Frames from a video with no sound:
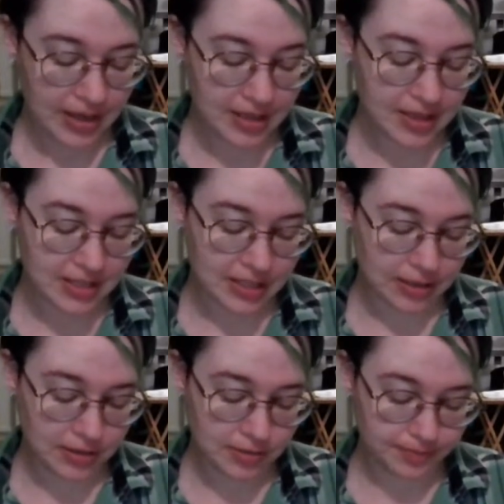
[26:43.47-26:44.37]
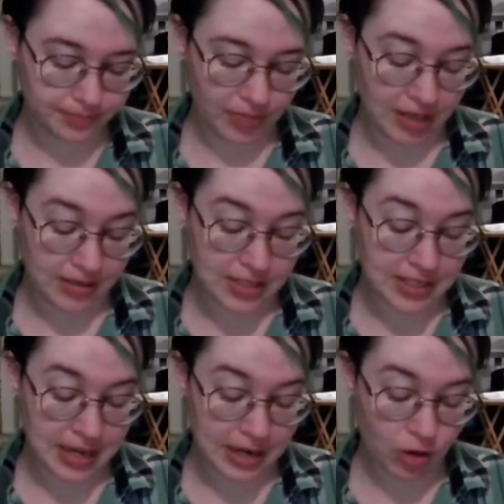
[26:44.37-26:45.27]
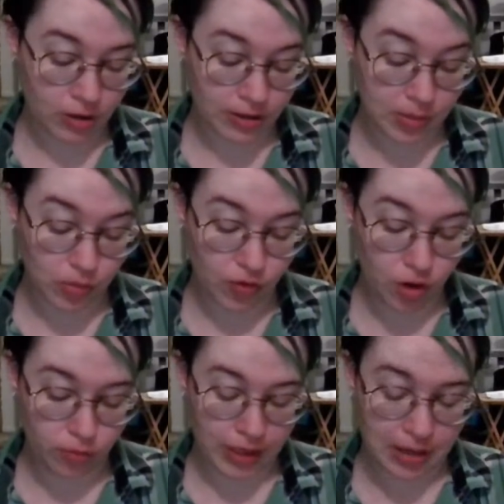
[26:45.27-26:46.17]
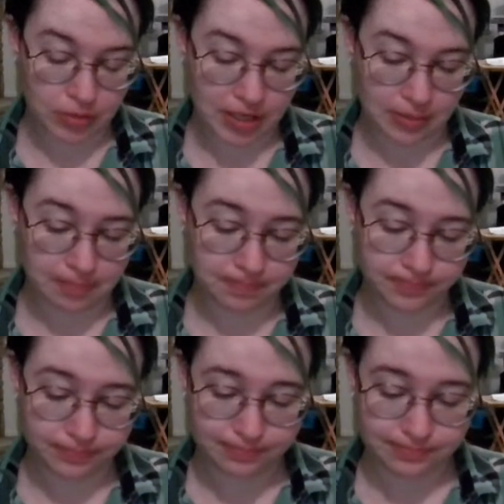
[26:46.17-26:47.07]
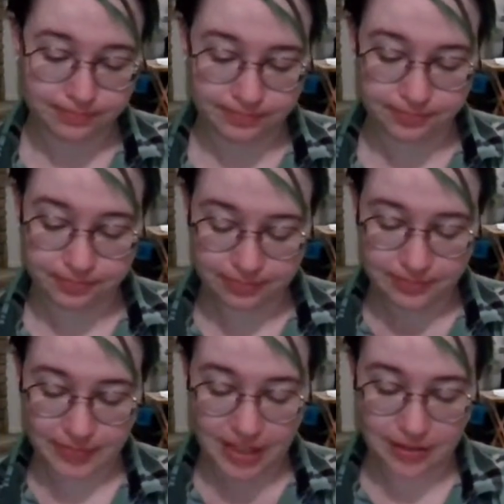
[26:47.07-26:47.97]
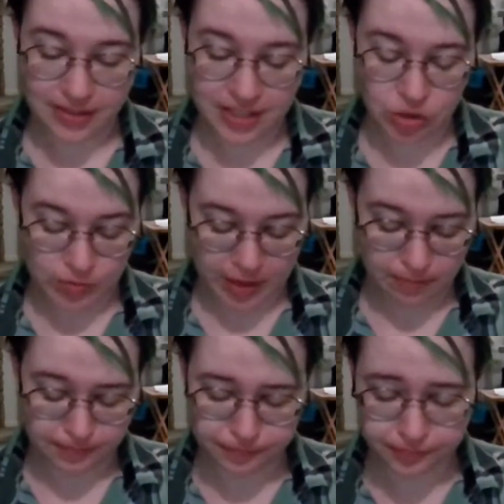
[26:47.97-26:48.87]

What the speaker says: He listened, and as he did, a gleam of hope came to him. Excuse me.